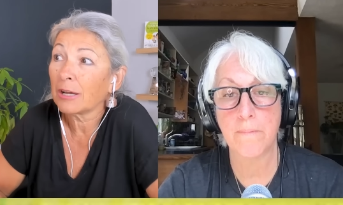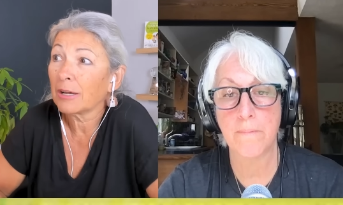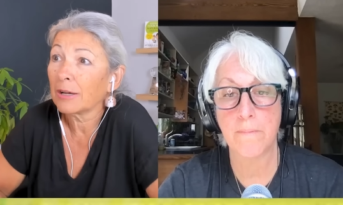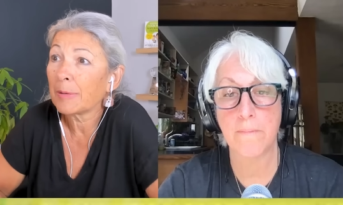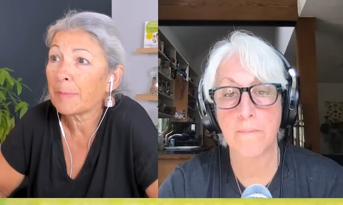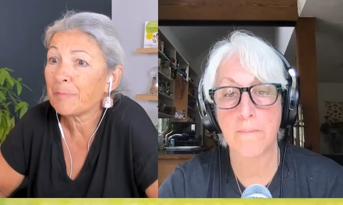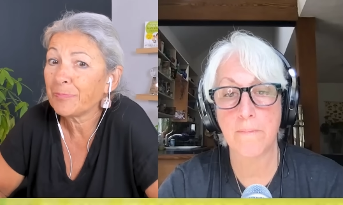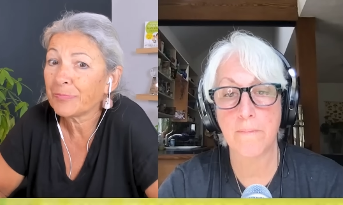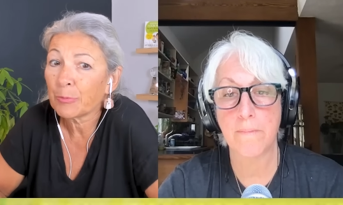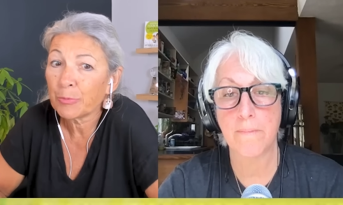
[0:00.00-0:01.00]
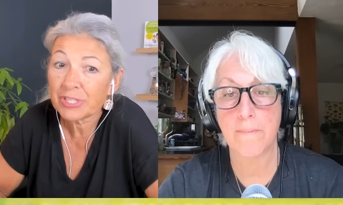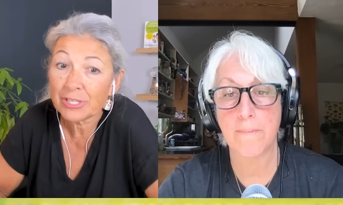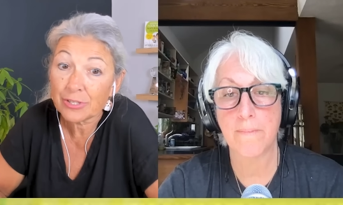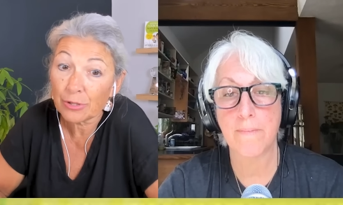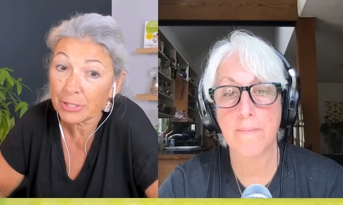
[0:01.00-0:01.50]
Speaker 1: um, we
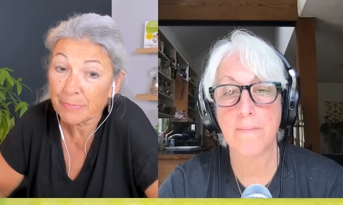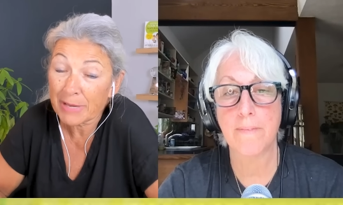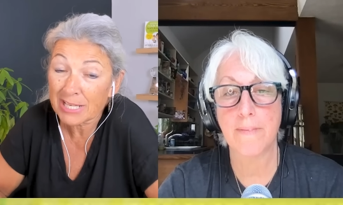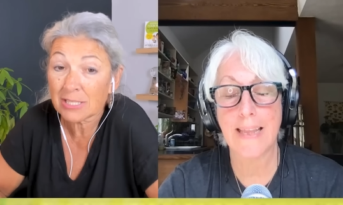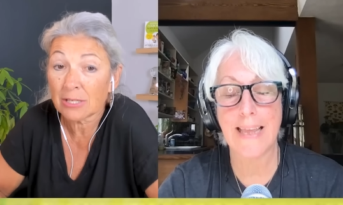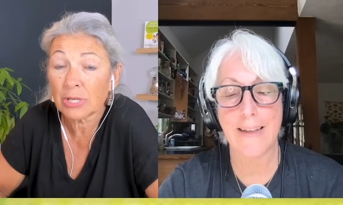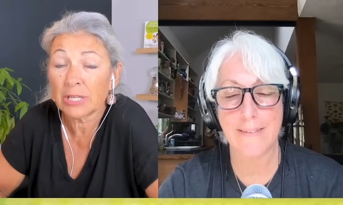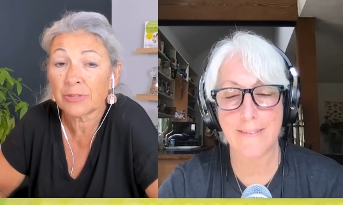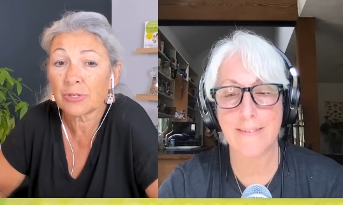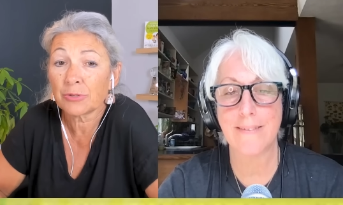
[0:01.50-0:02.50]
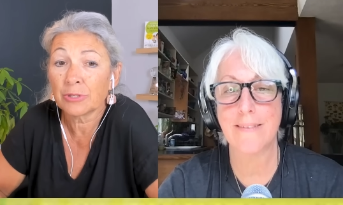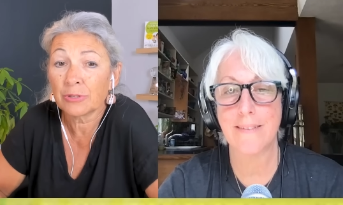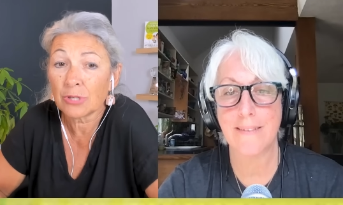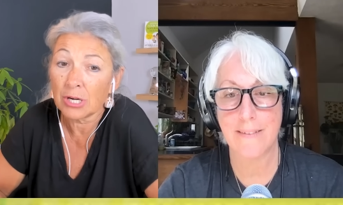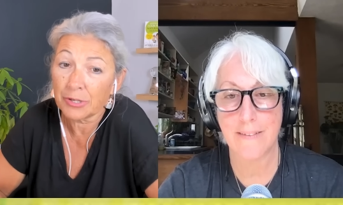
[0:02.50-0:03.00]
see so much mast cell yes. cancer
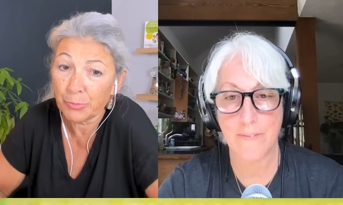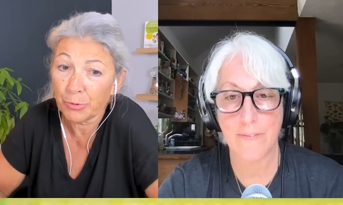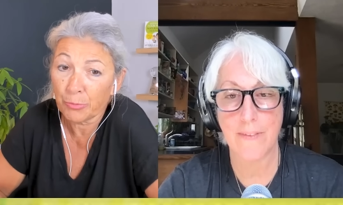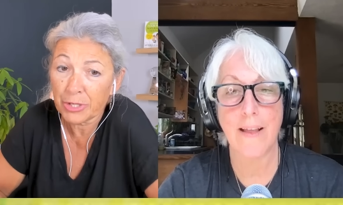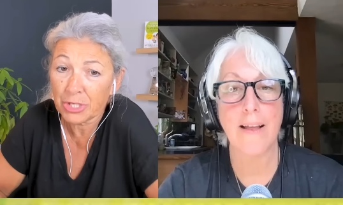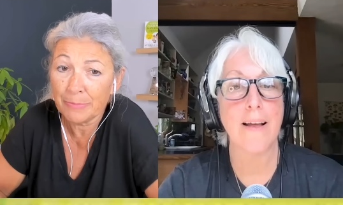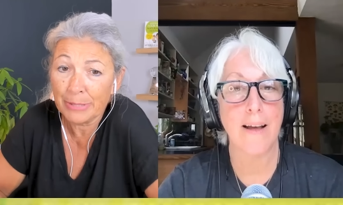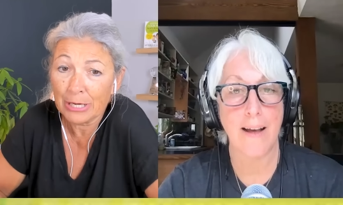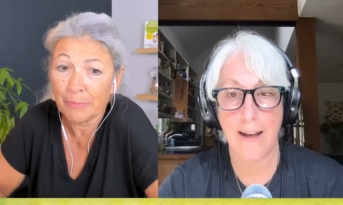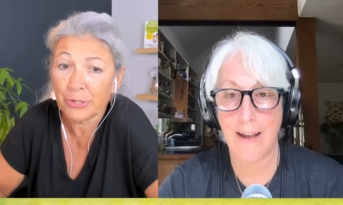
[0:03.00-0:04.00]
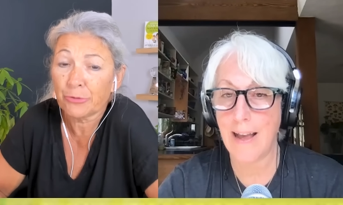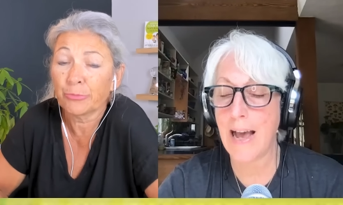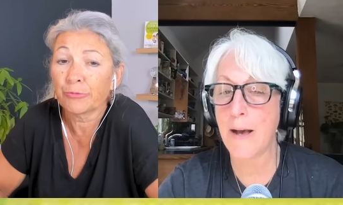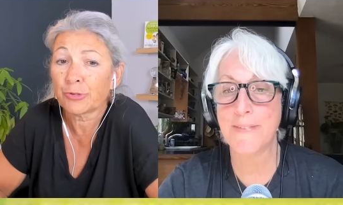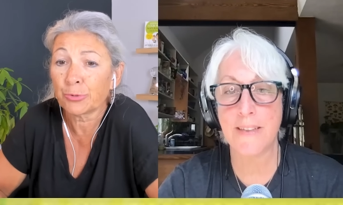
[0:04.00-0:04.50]
in dogs. Would reishi be our
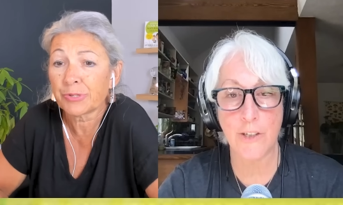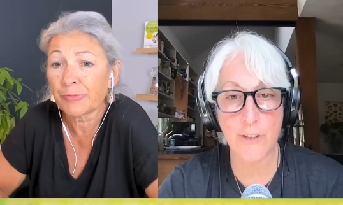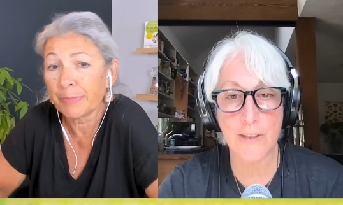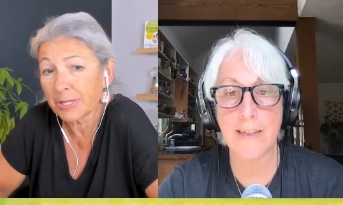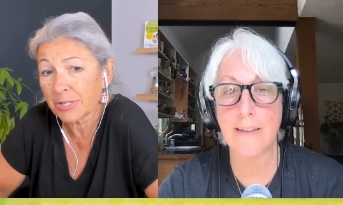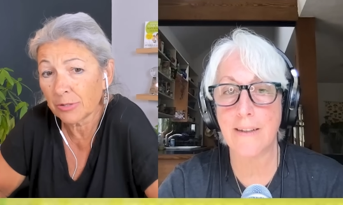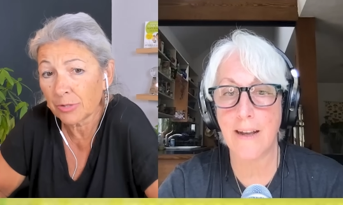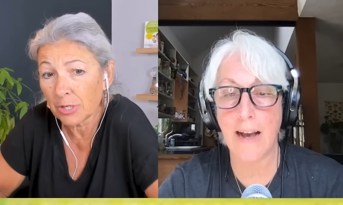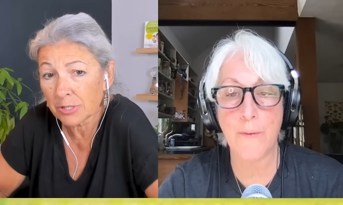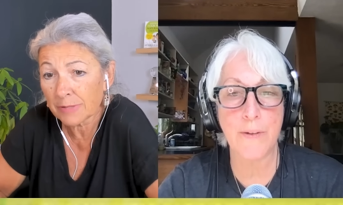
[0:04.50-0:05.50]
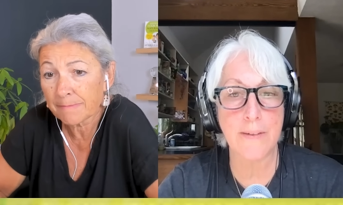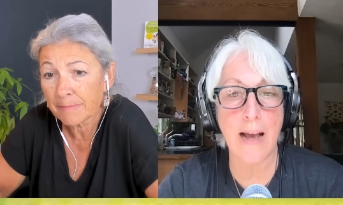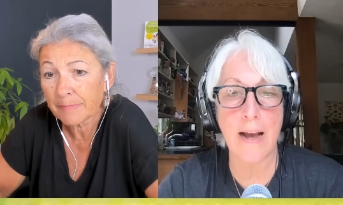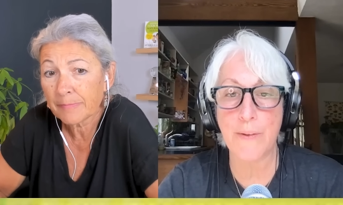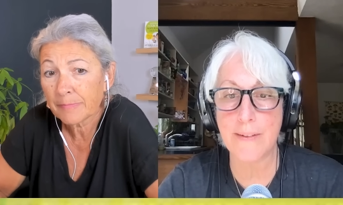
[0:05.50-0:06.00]
mushroom Absolutely. of choice for mast cell dogs? I would.
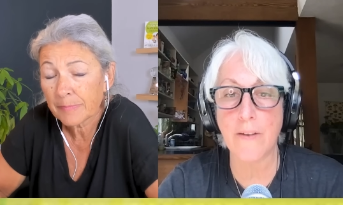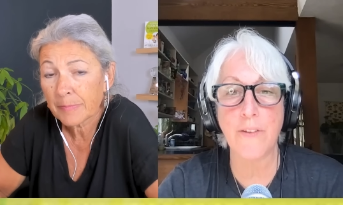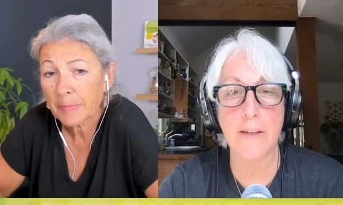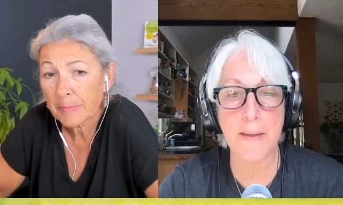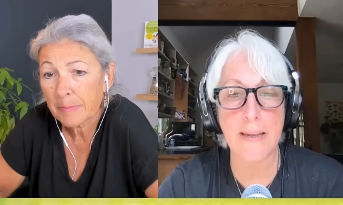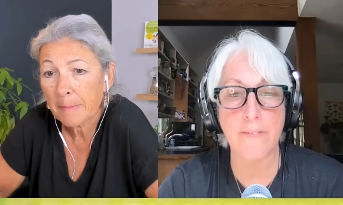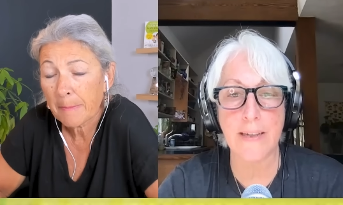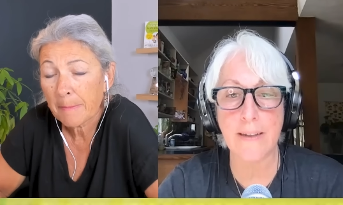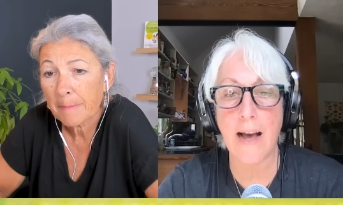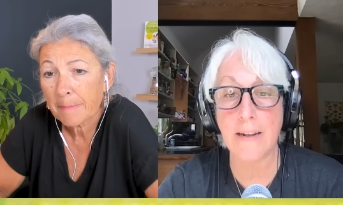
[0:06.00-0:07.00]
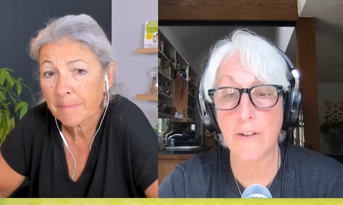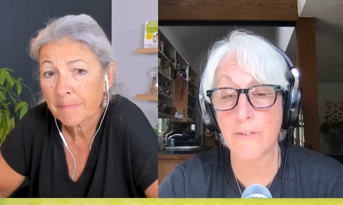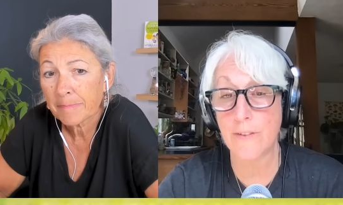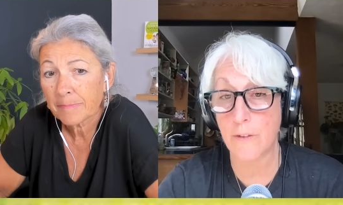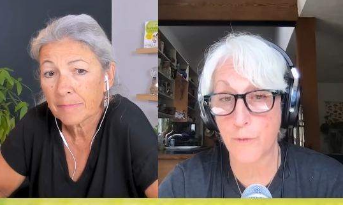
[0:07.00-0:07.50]
Speaker 2: I would definitely be giving high
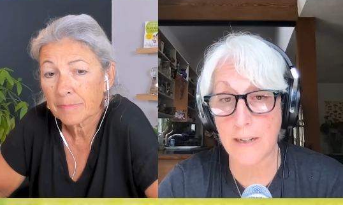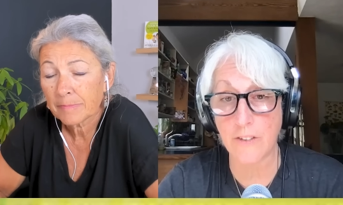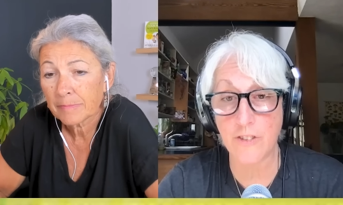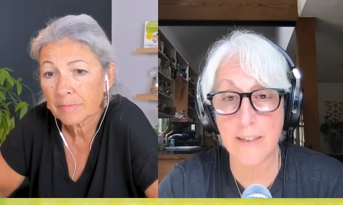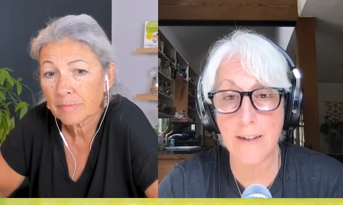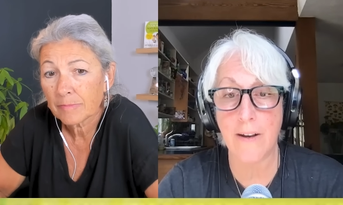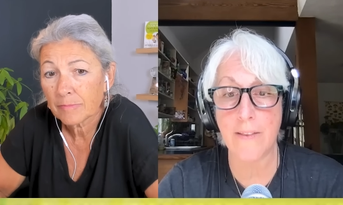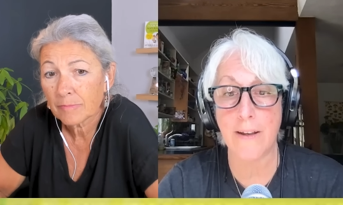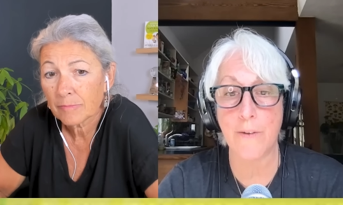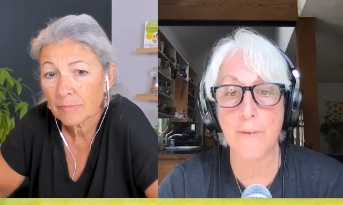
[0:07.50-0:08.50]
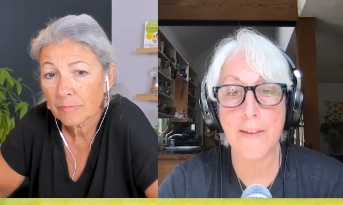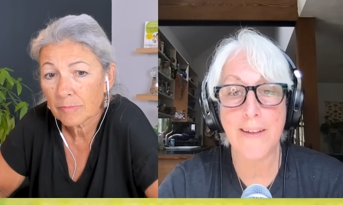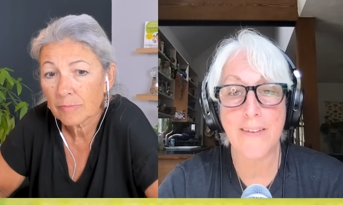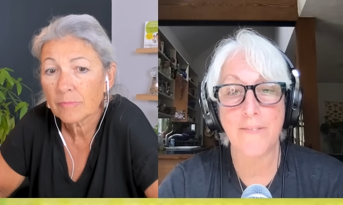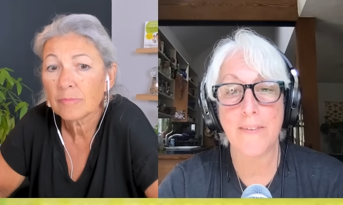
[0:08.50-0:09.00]
doses of reishi, although
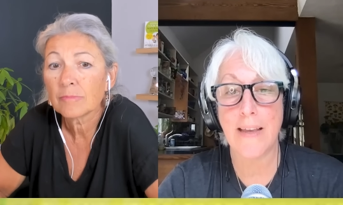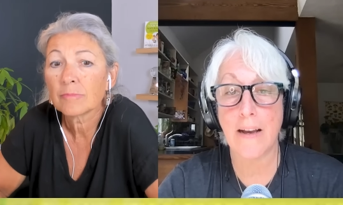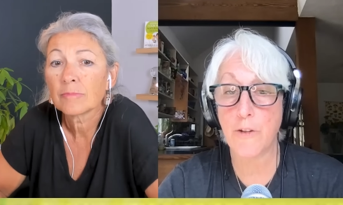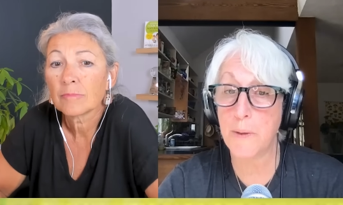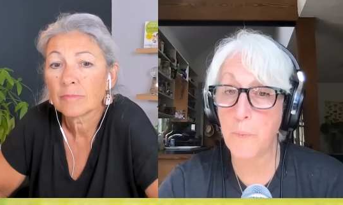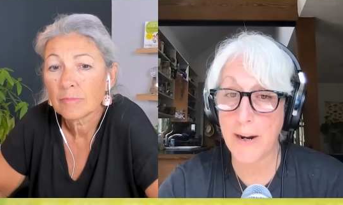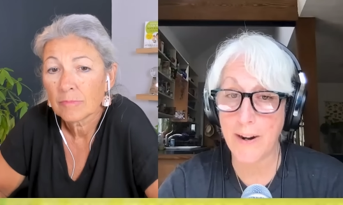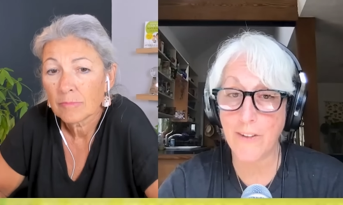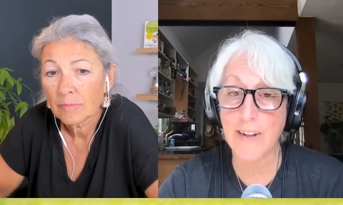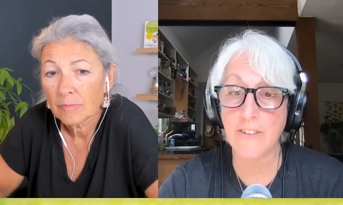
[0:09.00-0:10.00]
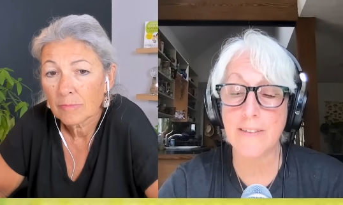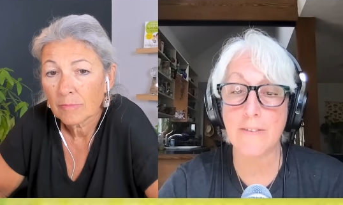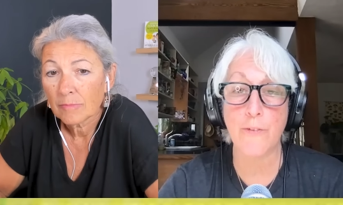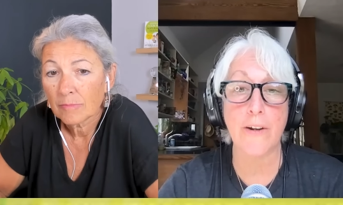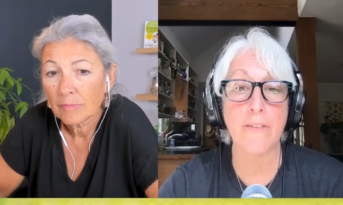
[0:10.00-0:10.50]
you have to beware. Reishi
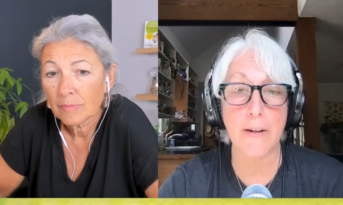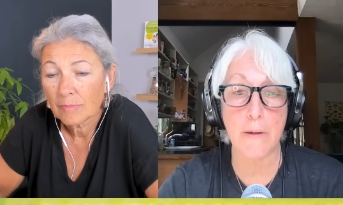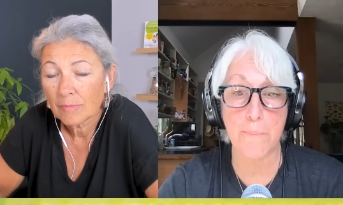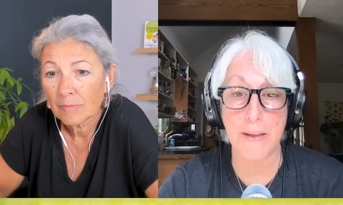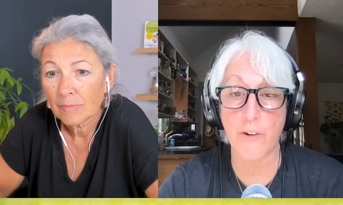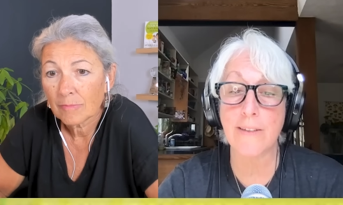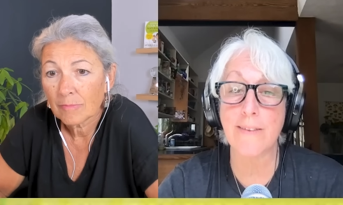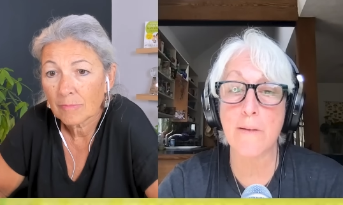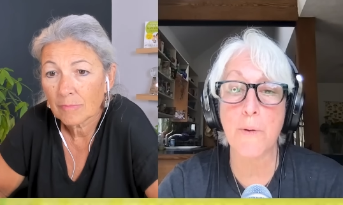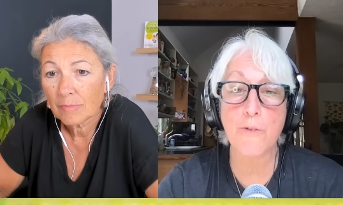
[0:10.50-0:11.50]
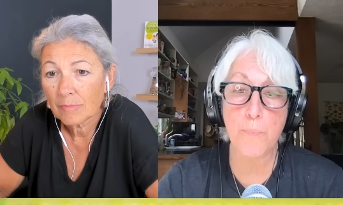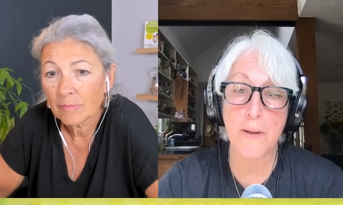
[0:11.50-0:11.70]
is very, very bitter. It's the most